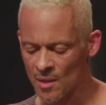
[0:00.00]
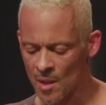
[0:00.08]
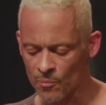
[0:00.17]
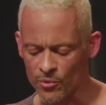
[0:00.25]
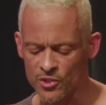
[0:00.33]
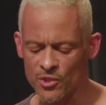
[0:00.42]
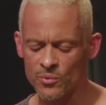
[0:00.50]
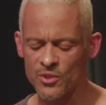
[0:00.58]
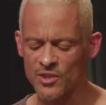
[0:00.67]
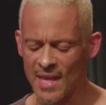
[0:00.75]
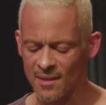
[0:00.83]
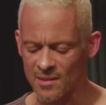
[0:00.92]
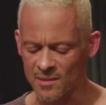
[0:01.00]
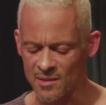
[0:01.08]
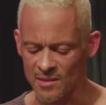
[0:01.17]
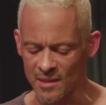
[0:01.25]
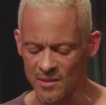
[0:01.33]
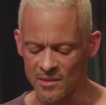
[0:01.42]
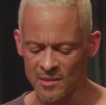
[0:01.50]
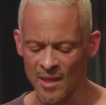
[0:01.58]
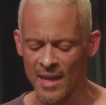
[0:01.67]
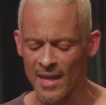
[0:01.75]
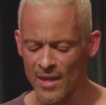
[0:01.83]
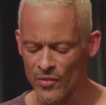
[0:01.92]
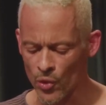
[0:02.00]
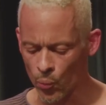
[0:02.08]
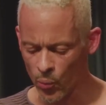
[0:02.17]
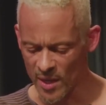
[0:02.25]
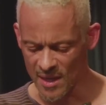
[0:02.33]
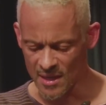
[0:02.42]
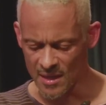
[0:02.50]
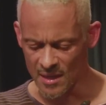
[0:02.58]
produce sentences in the we,